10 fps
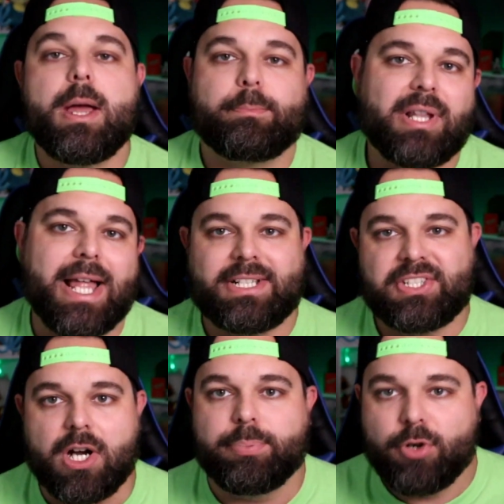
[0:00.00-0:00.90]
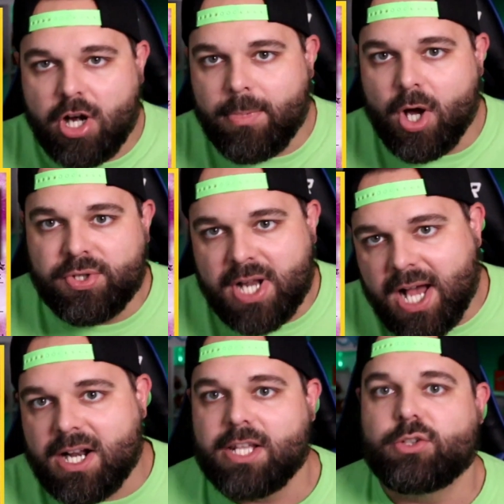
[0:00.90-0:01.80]
Black Star promo
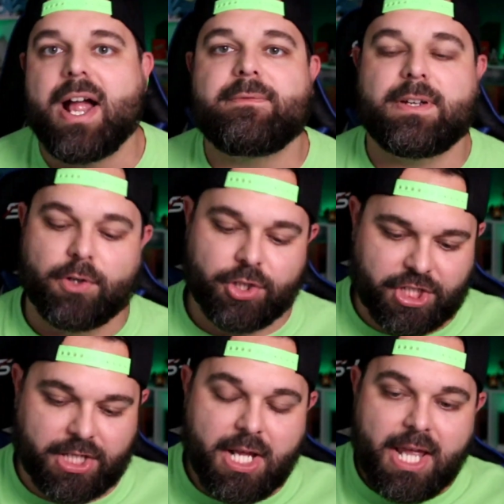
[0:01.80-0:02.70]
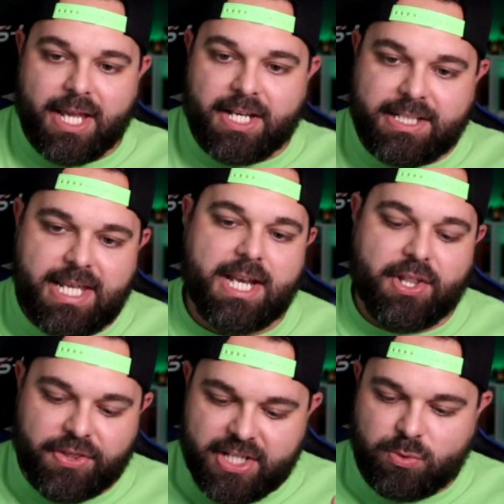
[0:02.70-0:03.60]
non-holographic version. And
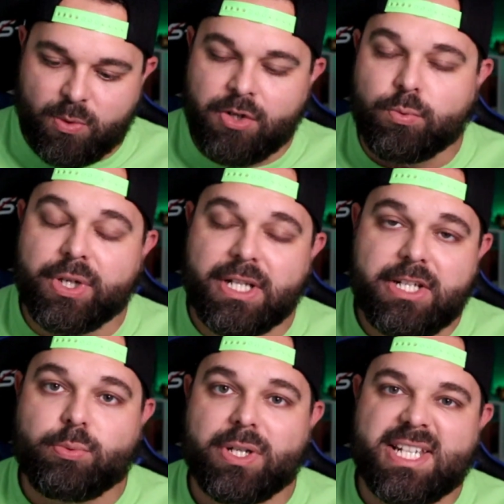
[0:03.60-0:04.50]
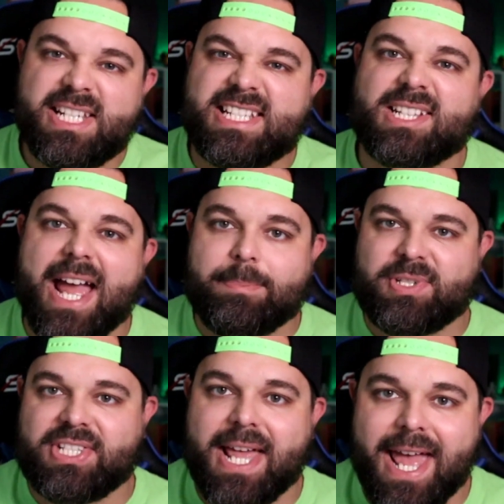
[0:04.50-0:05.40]
again, this one really, really
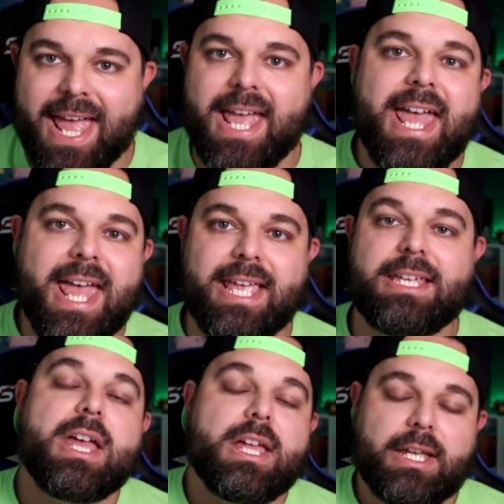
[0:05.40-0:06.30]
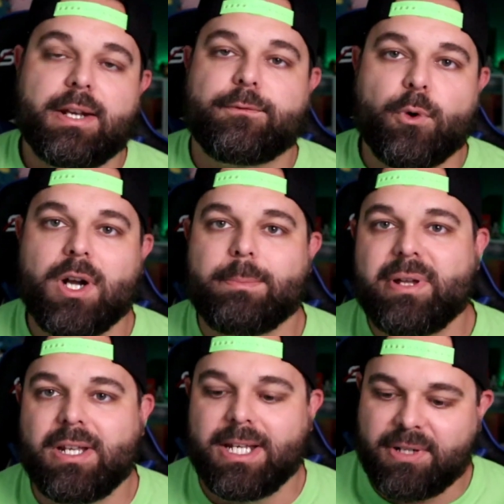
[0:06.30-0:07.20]
slaps that A in
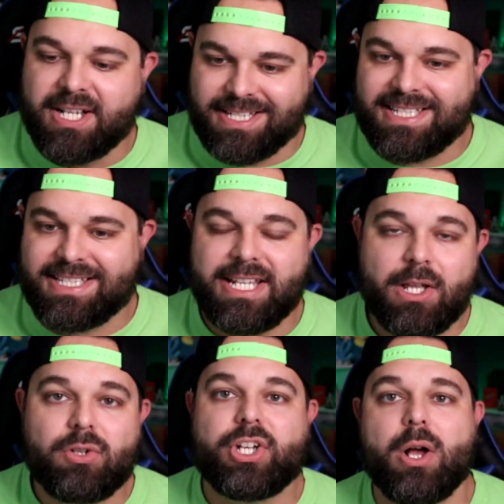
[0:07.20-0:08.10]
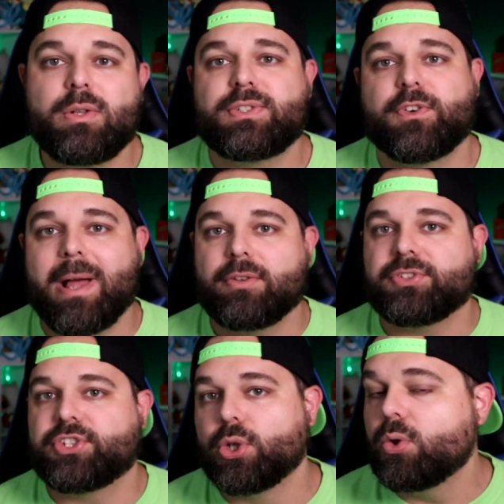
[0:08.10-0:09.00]
affordability because it still goes for
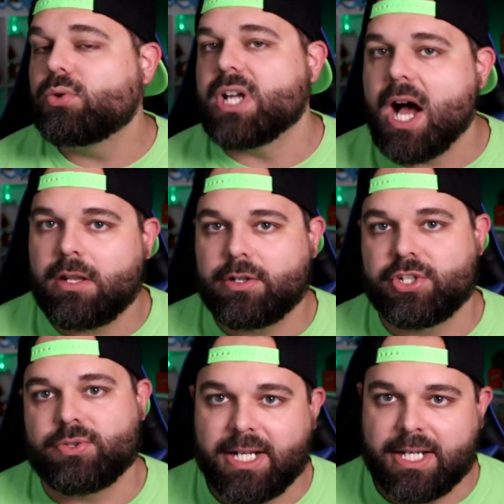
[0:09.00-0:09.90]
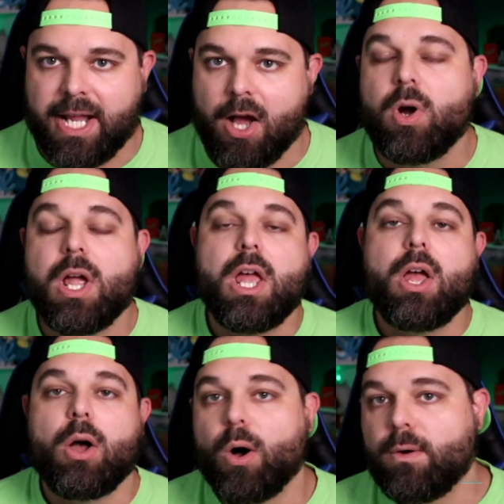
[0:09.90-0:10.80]
about $2 right now
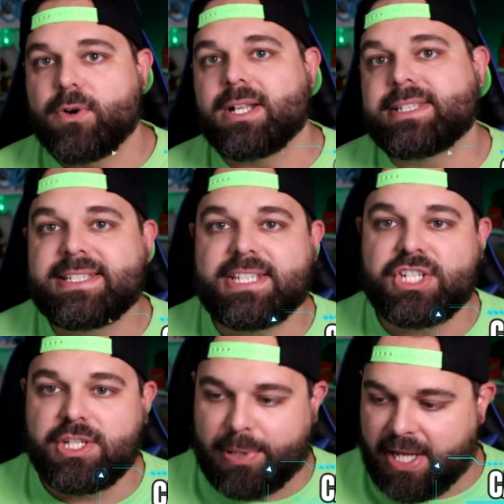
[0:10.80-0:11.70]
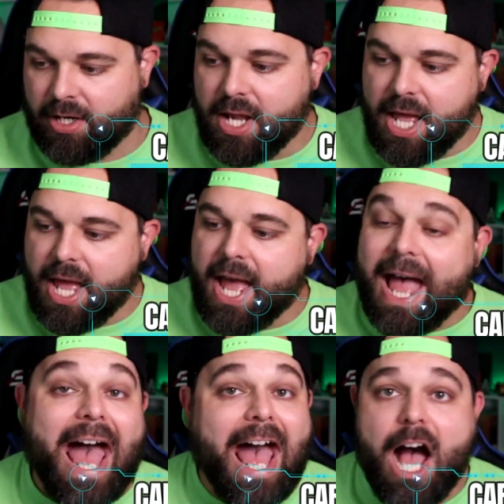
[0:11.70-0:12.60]
over on TCG Player.
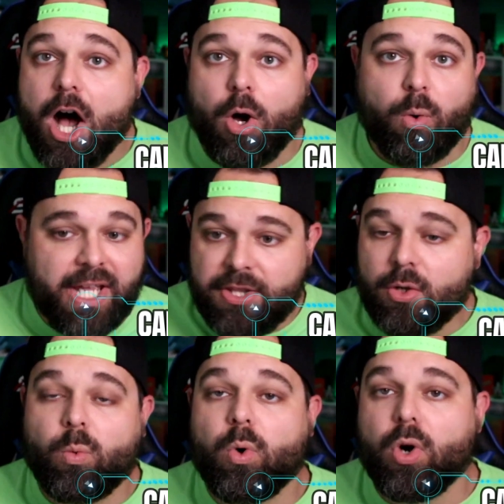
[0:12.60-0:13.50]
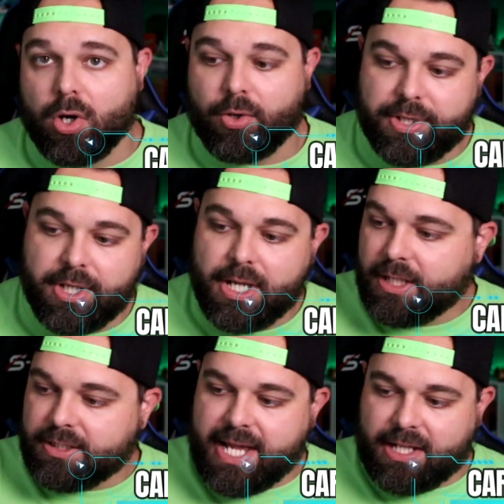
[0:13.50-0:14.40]
How in the world
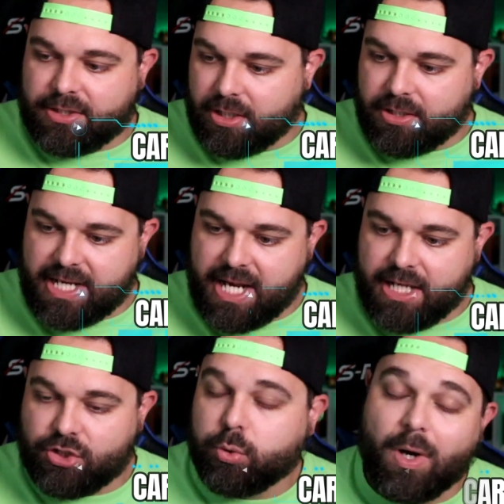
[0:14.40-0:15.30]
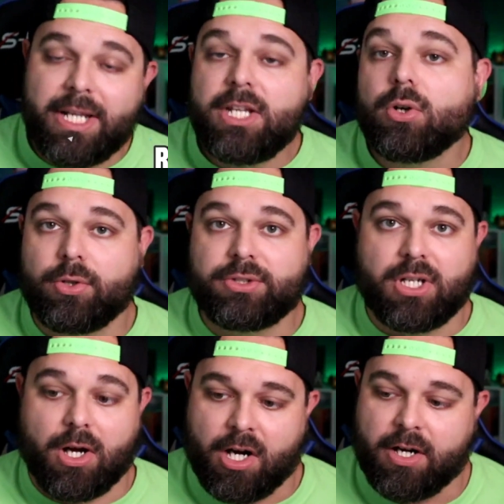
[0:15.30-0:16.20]
that there's a 20-year-old
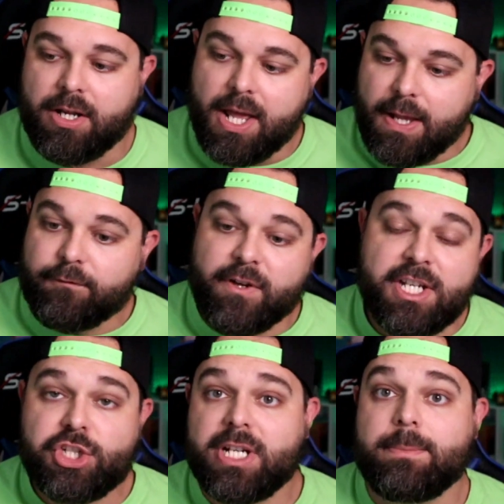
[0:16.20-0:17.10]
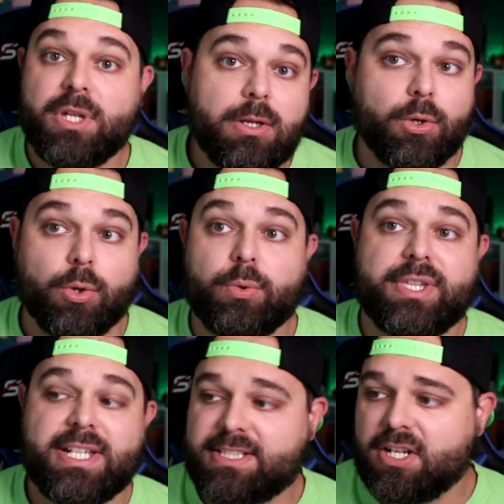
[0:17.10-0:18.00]
card featuring Mew,
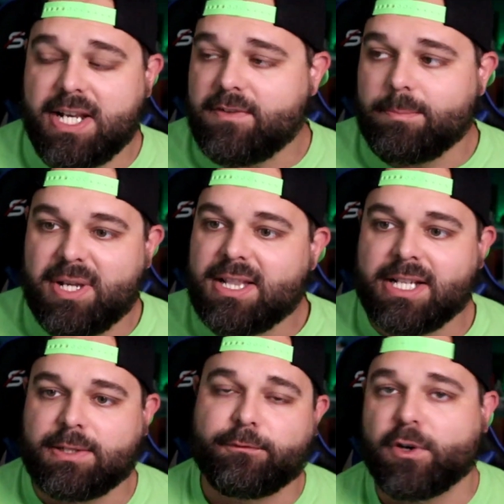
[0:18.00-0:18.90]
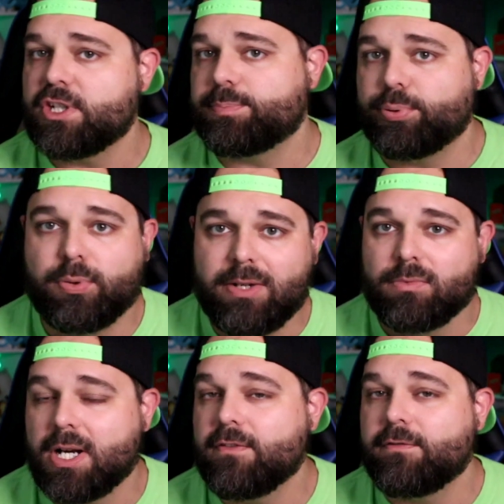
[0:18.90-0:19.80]
this could even be like the first print
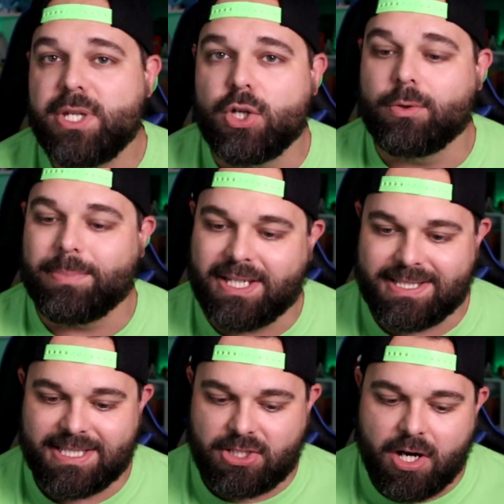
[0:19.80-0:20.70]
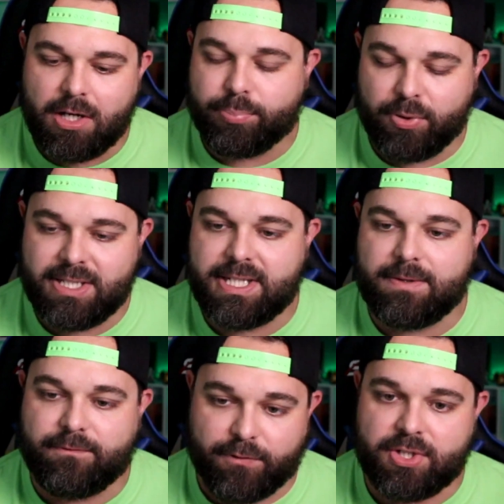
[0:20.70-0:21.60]
run of Mew because this card printed
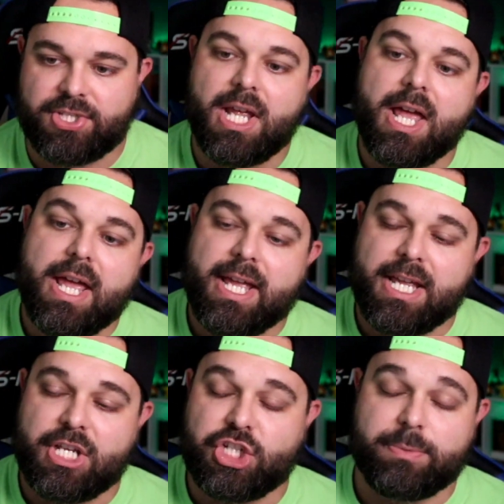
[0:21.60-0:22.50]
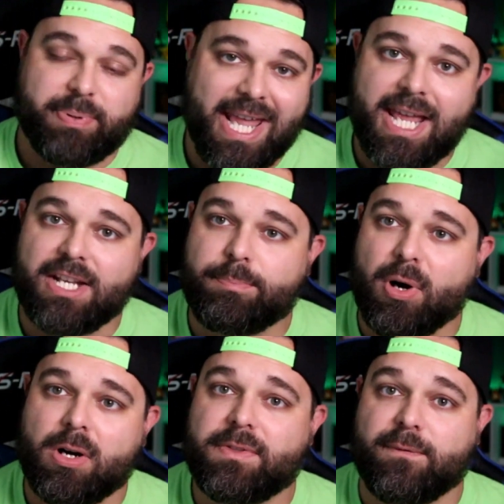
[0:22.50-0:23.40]
first in Japan,
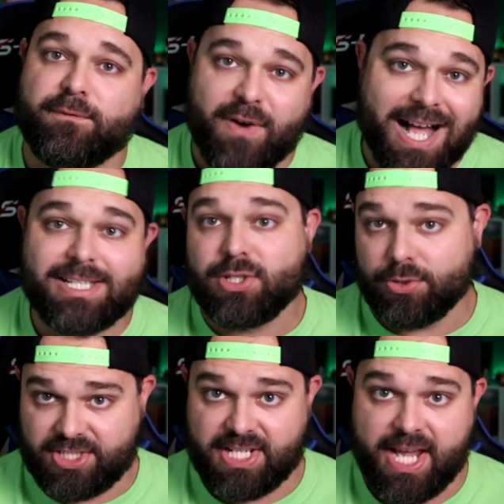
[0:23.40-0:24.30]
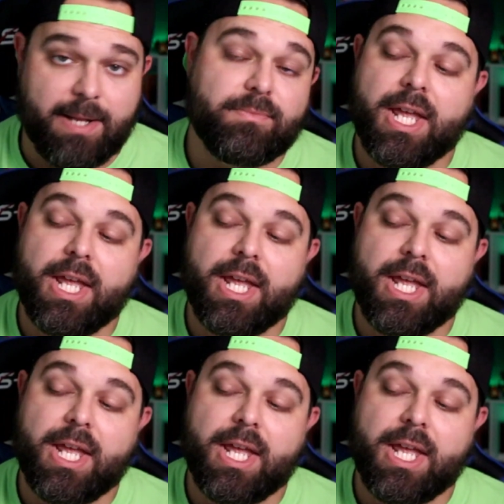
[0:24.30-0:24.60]
part of the fossil set,